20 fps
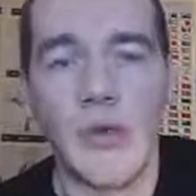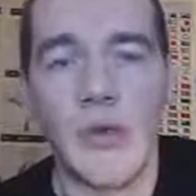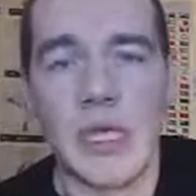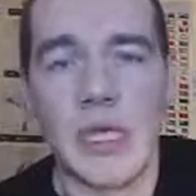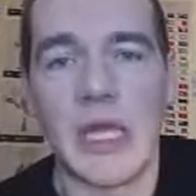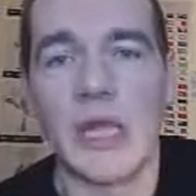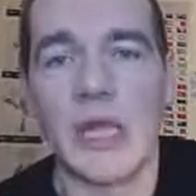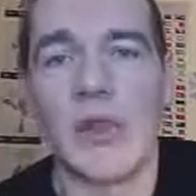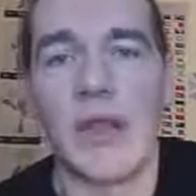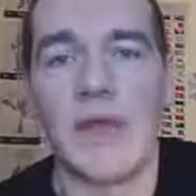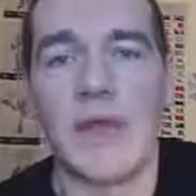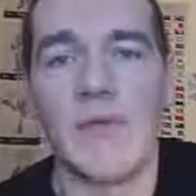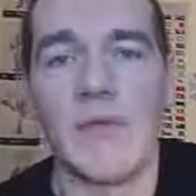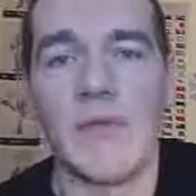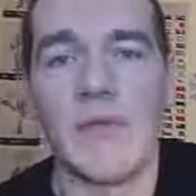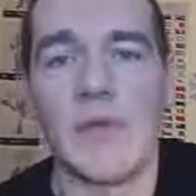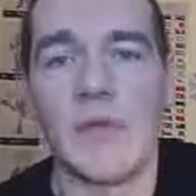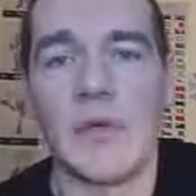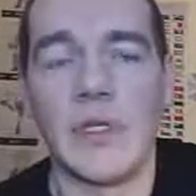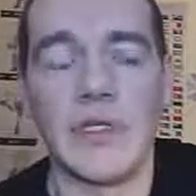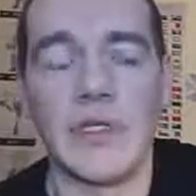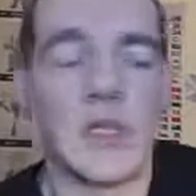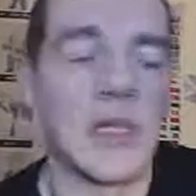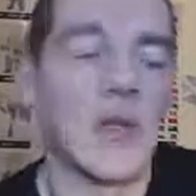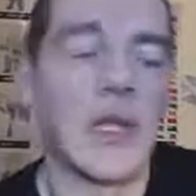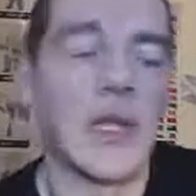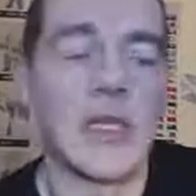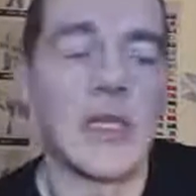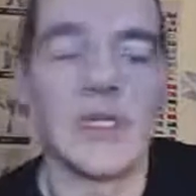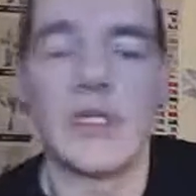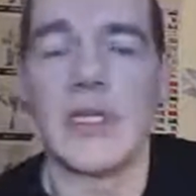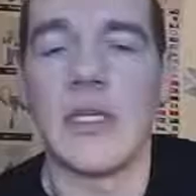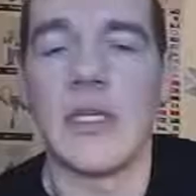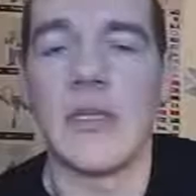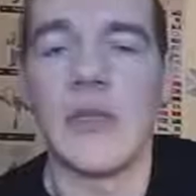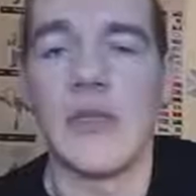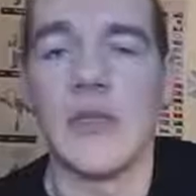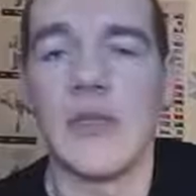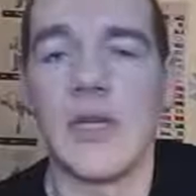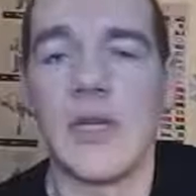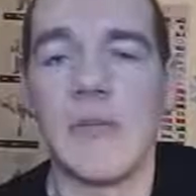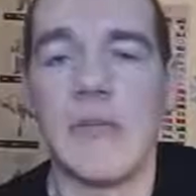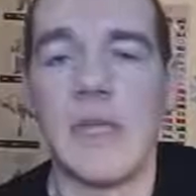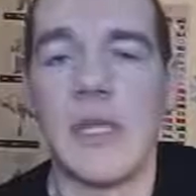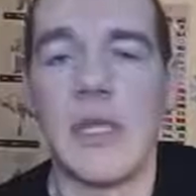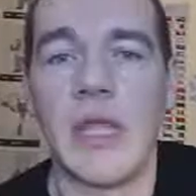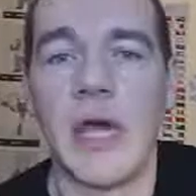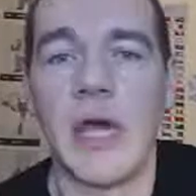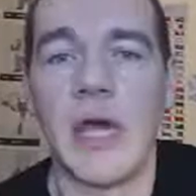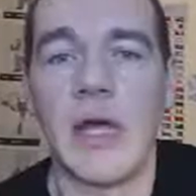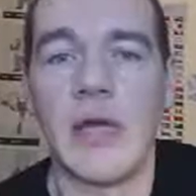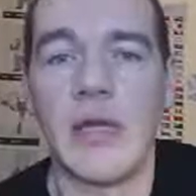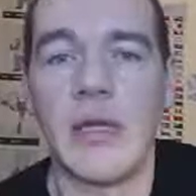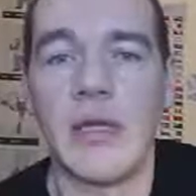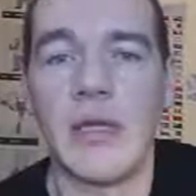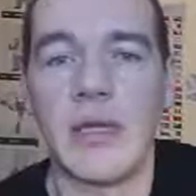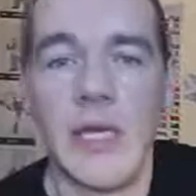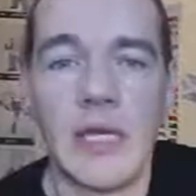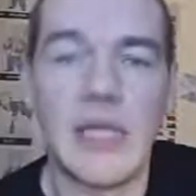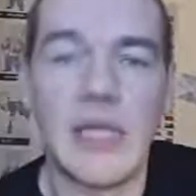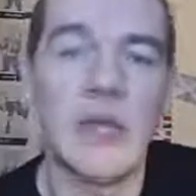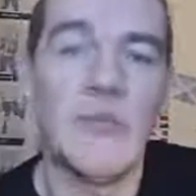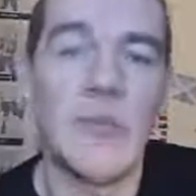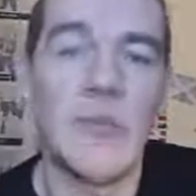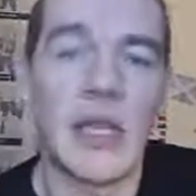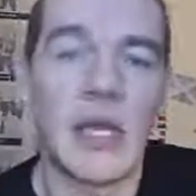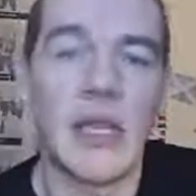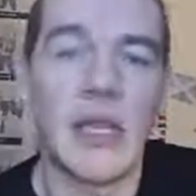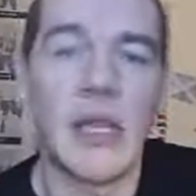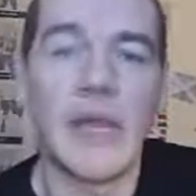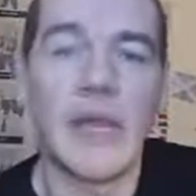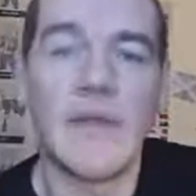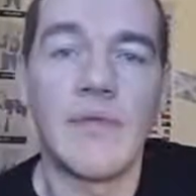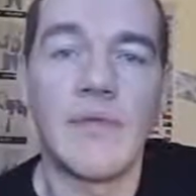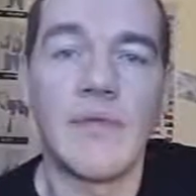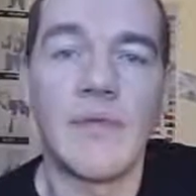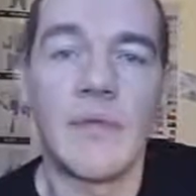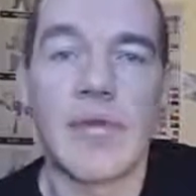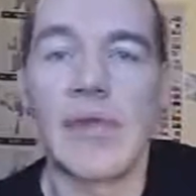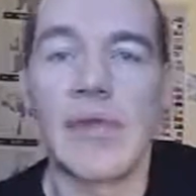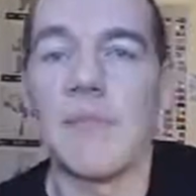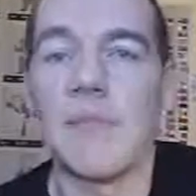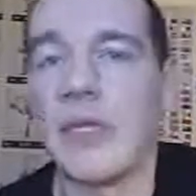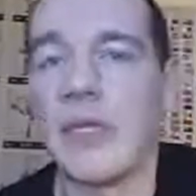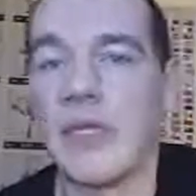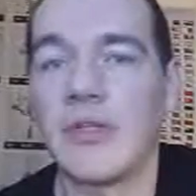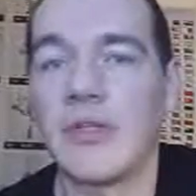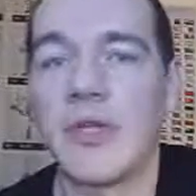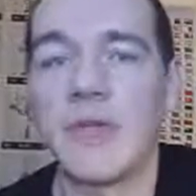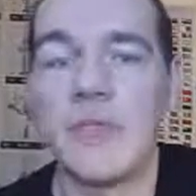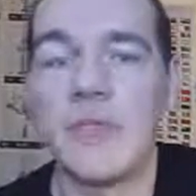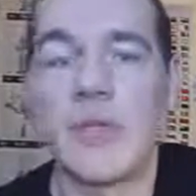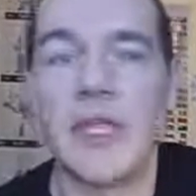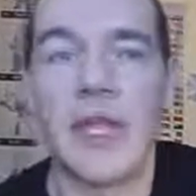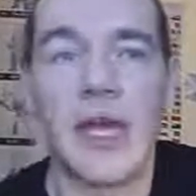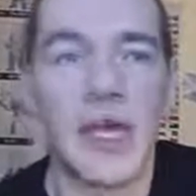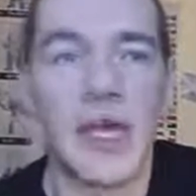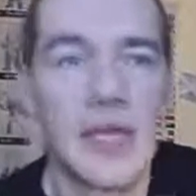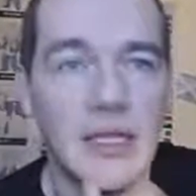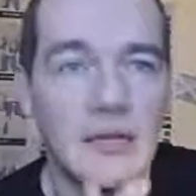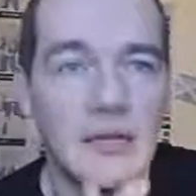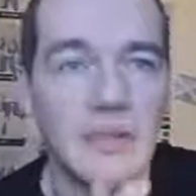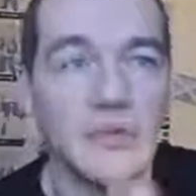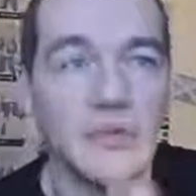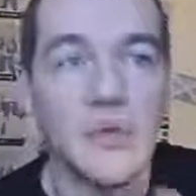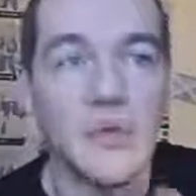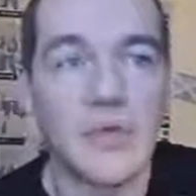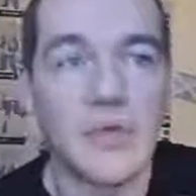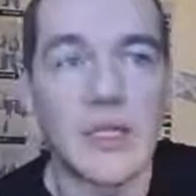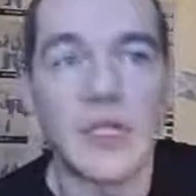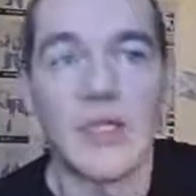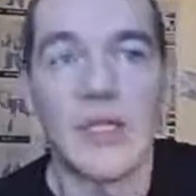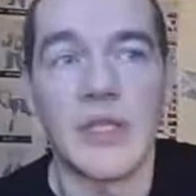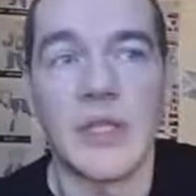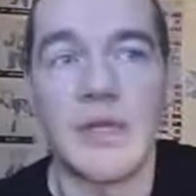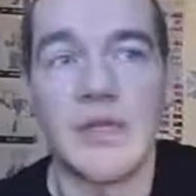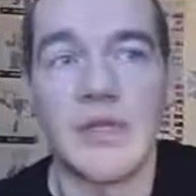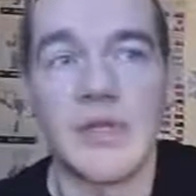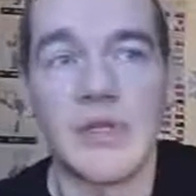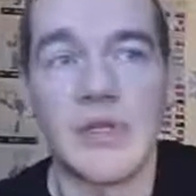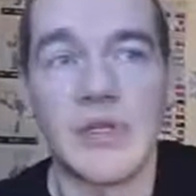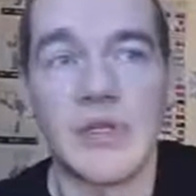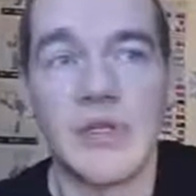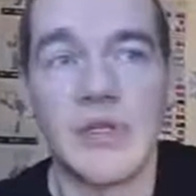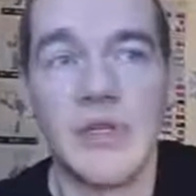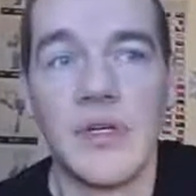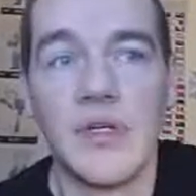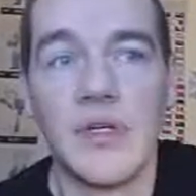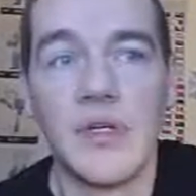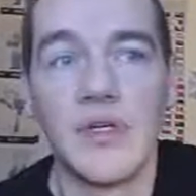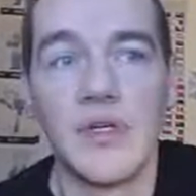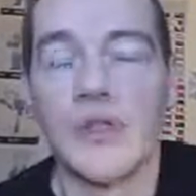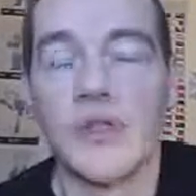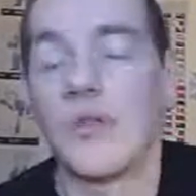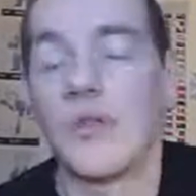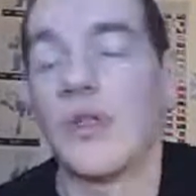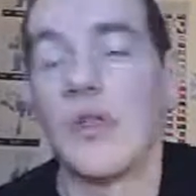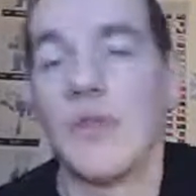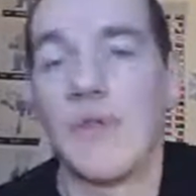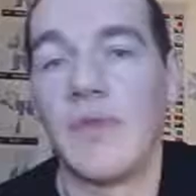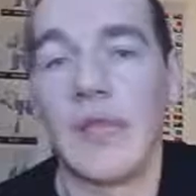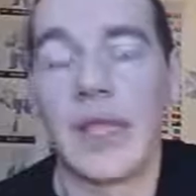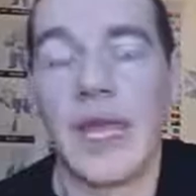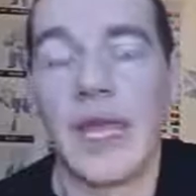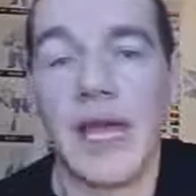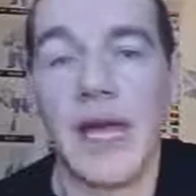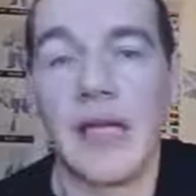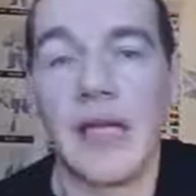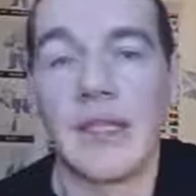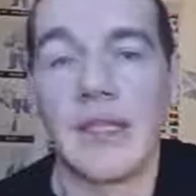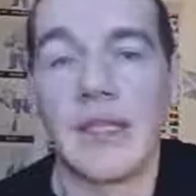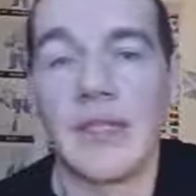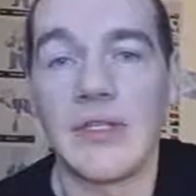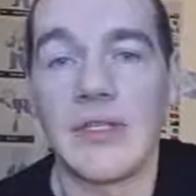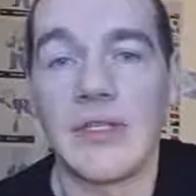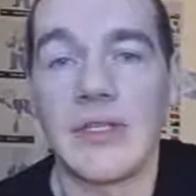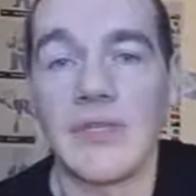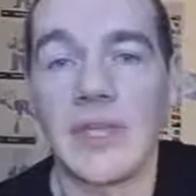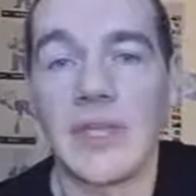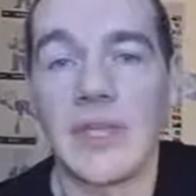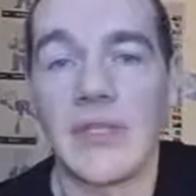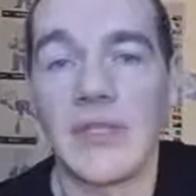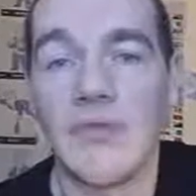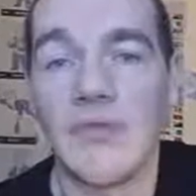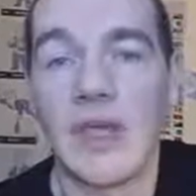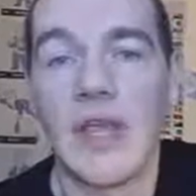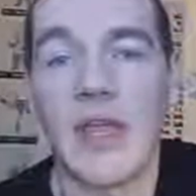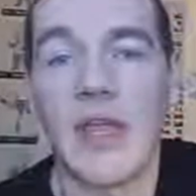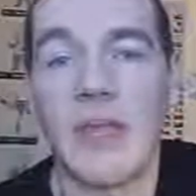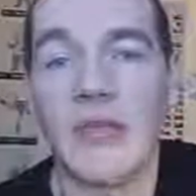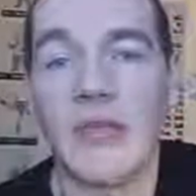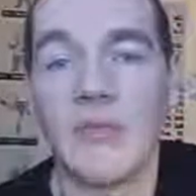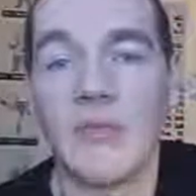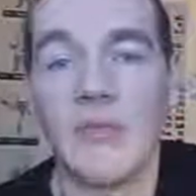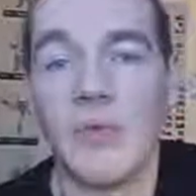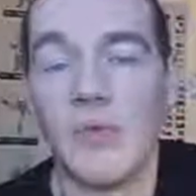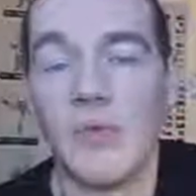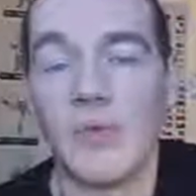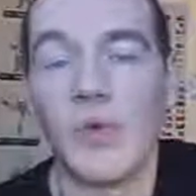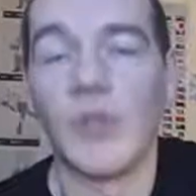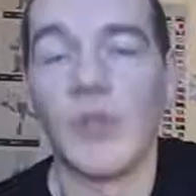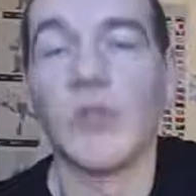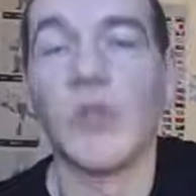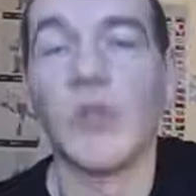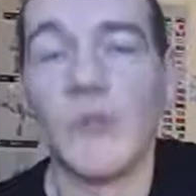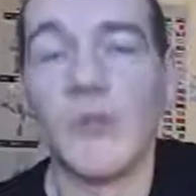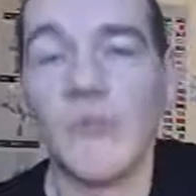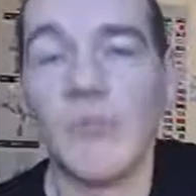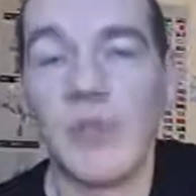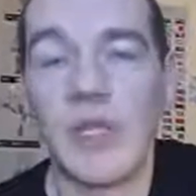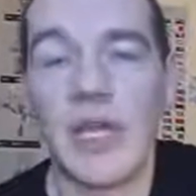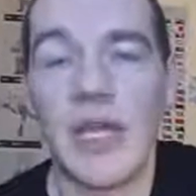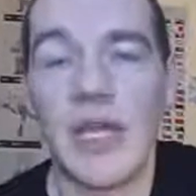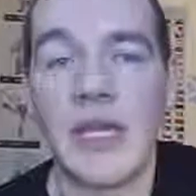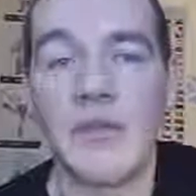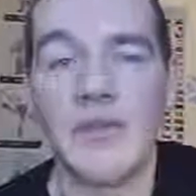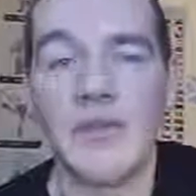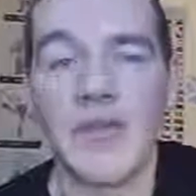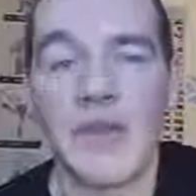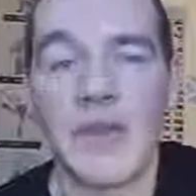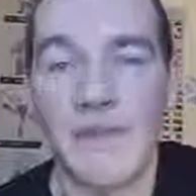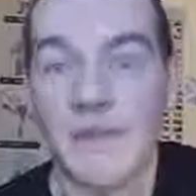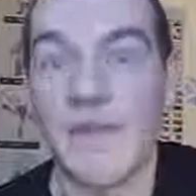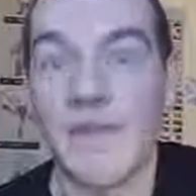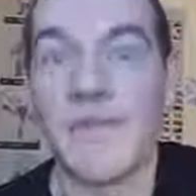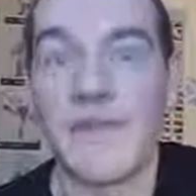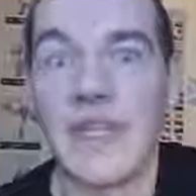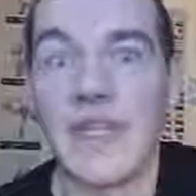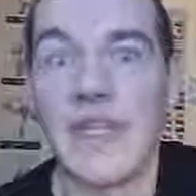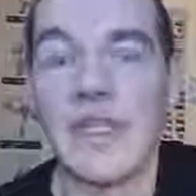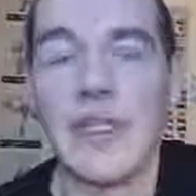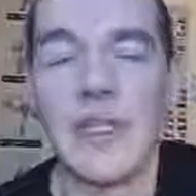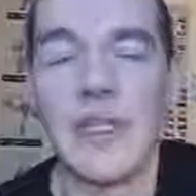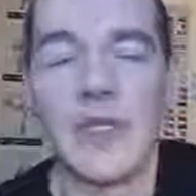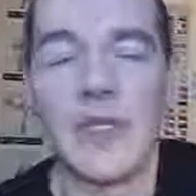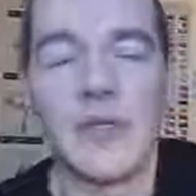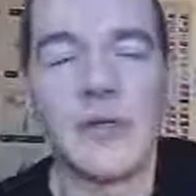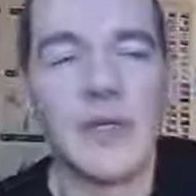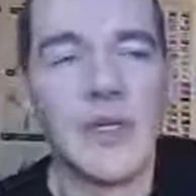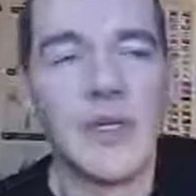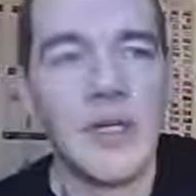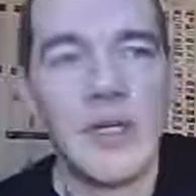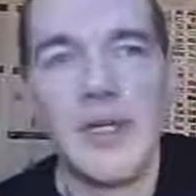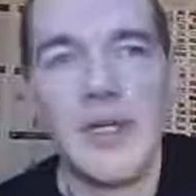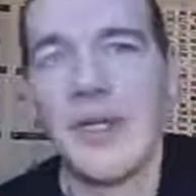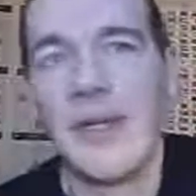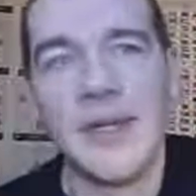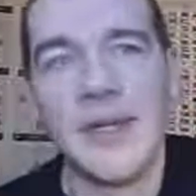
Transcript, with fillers: I'll make a level and say, right, see, you try and beat that. And then he'll make a level and get me to try and beat that. And of course, his levels are usually really hard because he sticks rather than just putting one Goomba there, he'll stick 15, you know.